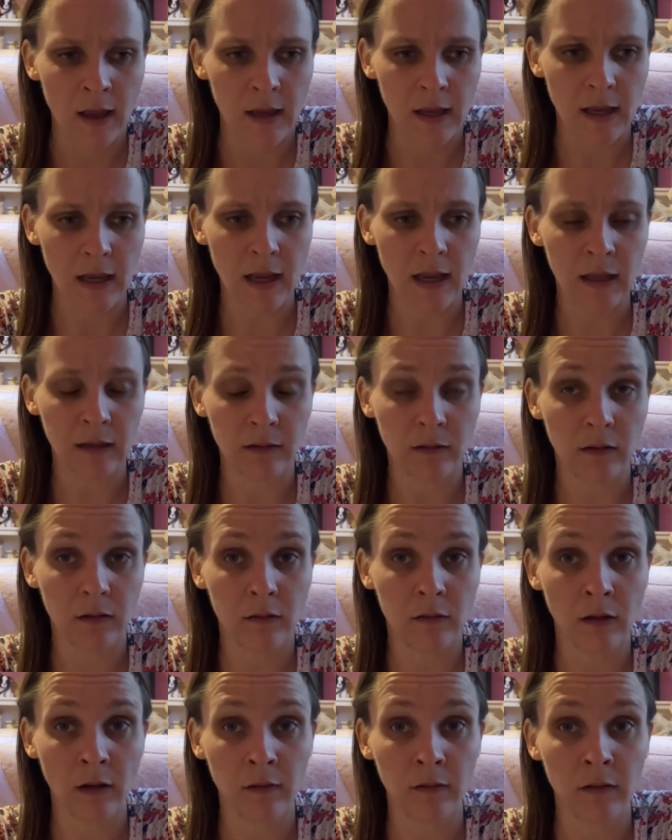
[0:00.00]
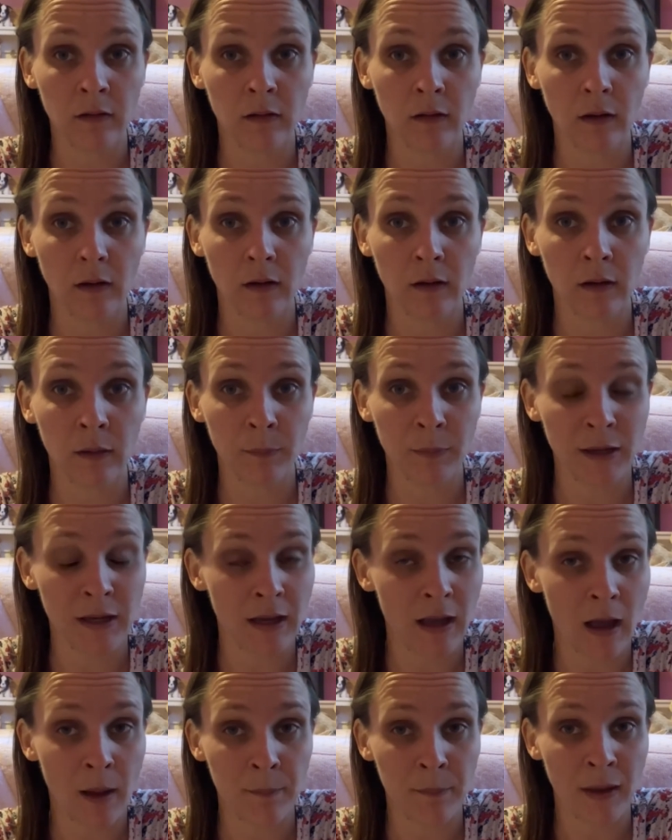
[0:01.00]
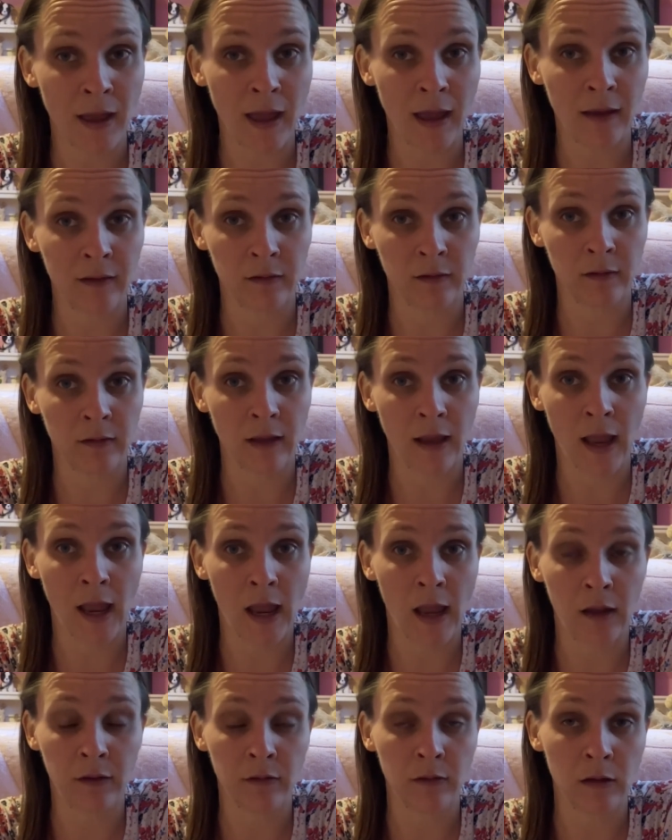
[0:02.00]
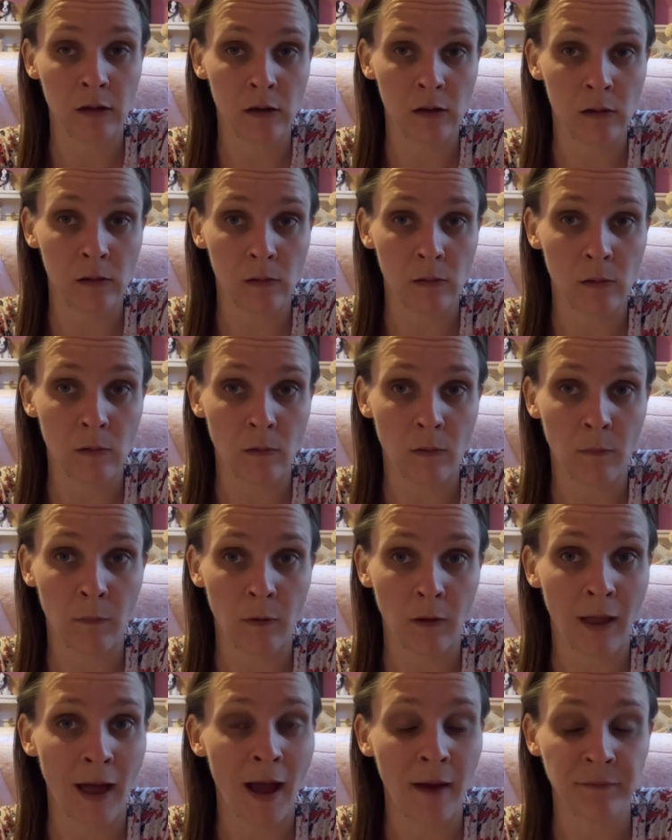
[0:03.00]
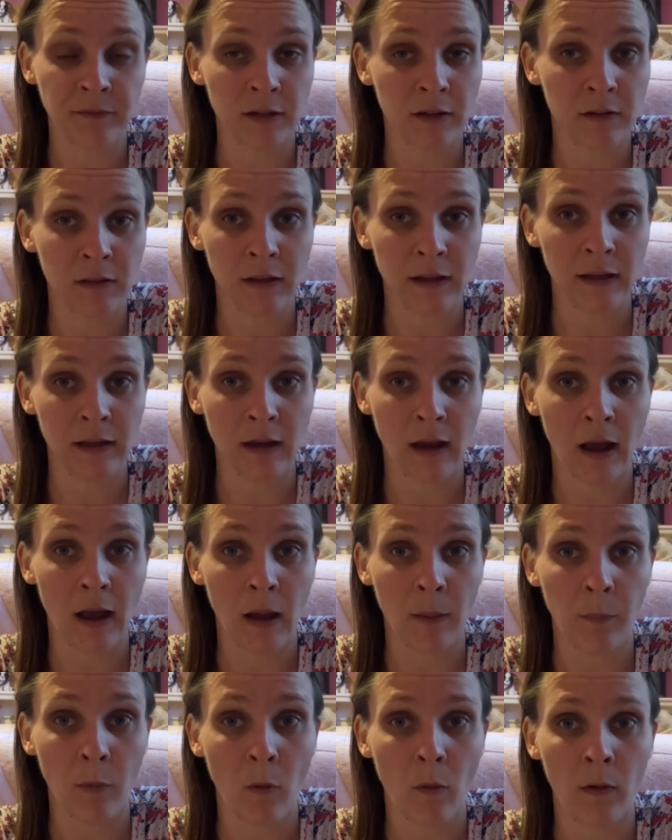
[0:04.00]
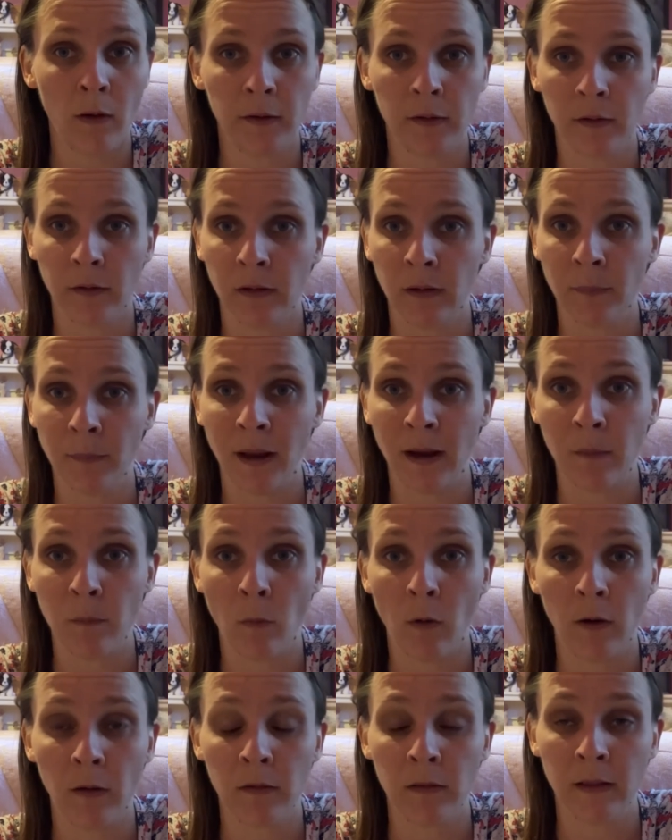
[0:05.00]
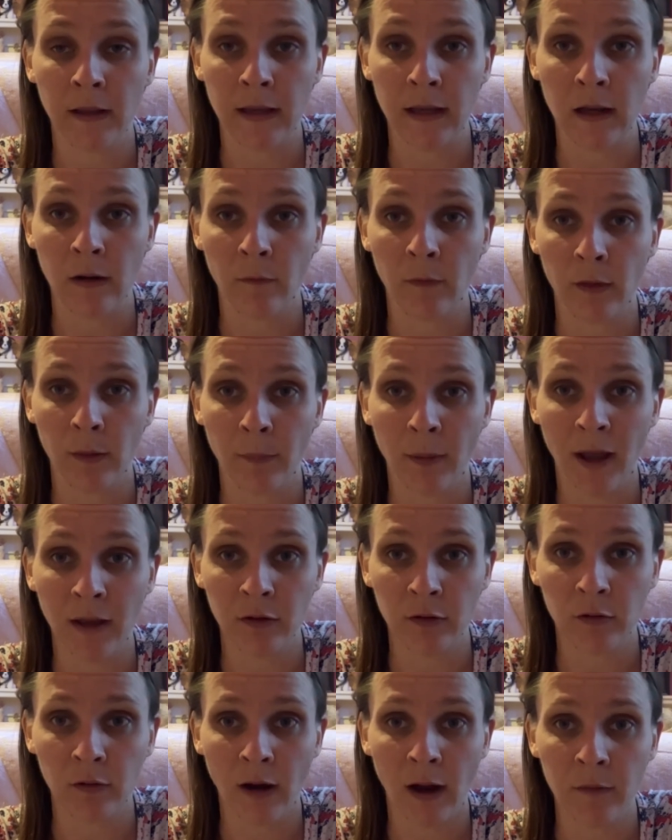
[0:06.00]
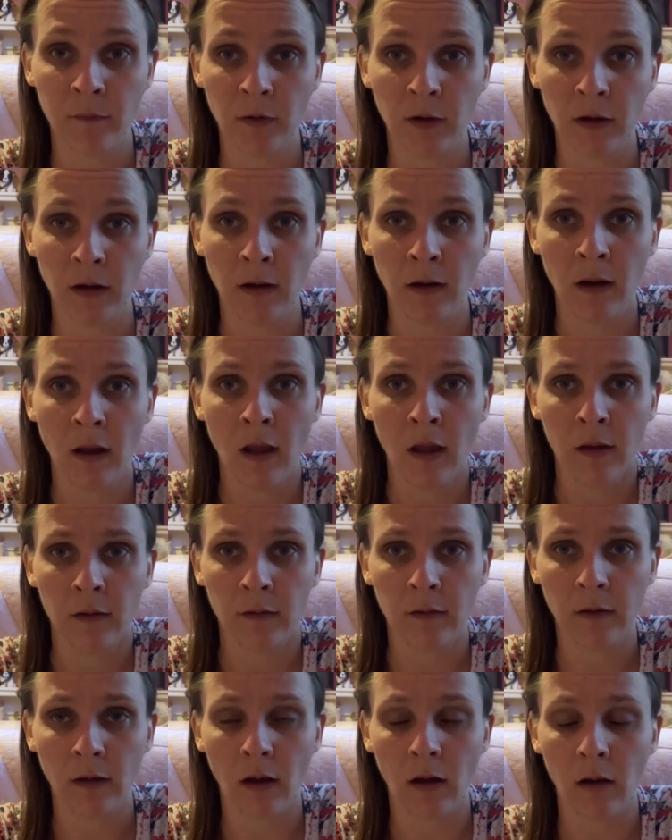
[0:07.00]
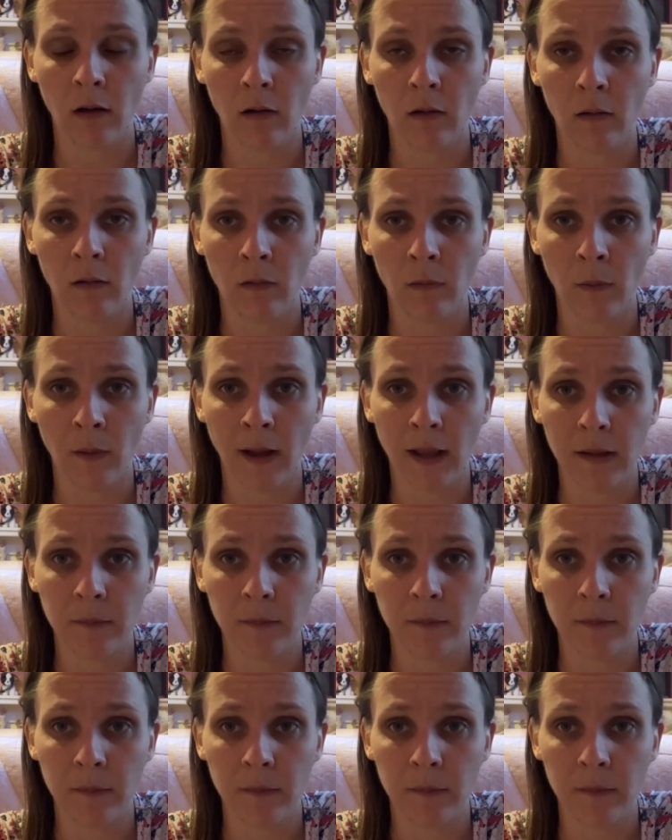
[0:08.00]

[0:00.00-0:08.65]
it's just going to be a mess and you will have to clean up or you're going to make more cleaning for the bus driver. So